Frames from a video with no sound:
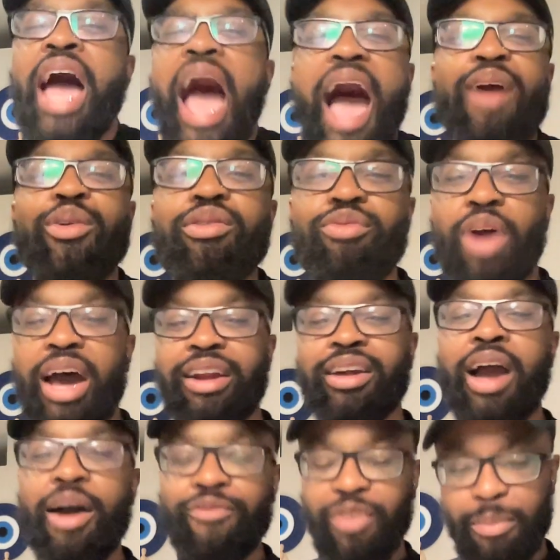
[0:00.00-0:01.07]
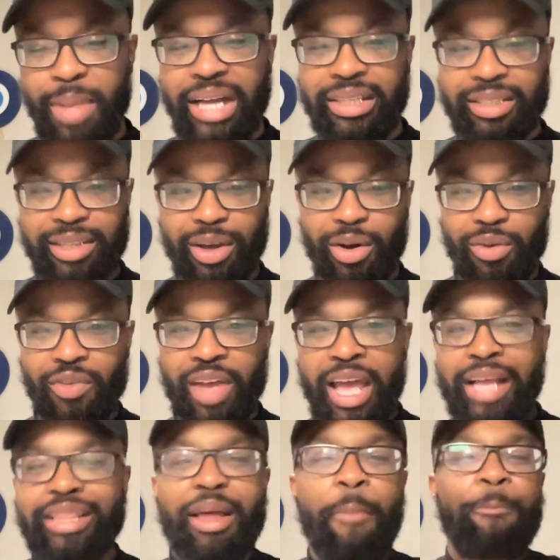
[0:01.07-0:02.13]
I don't even know how to comfort myself.
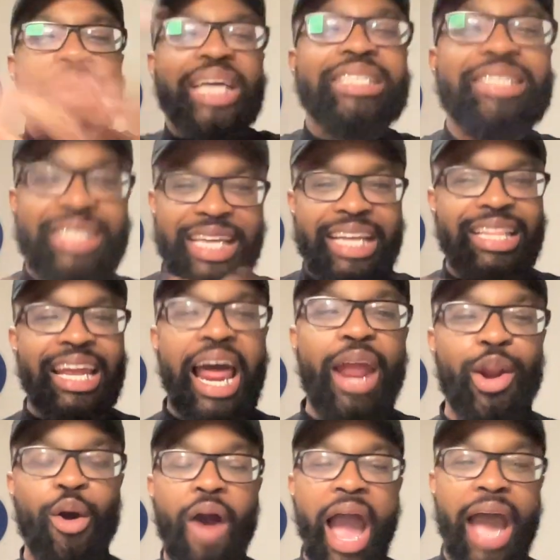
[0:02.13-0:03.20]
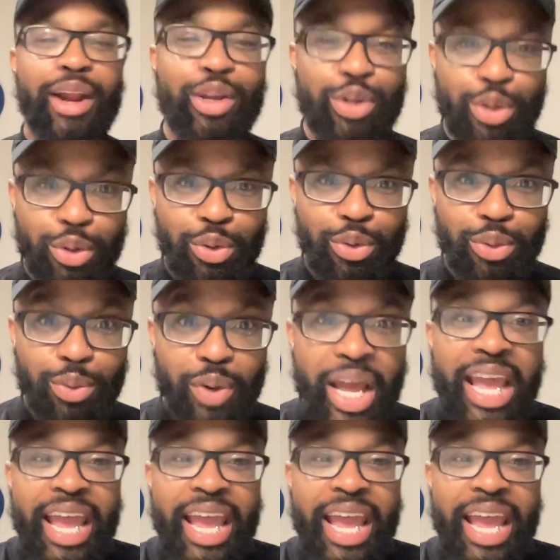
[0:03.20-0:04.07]
The best thing that I know how to do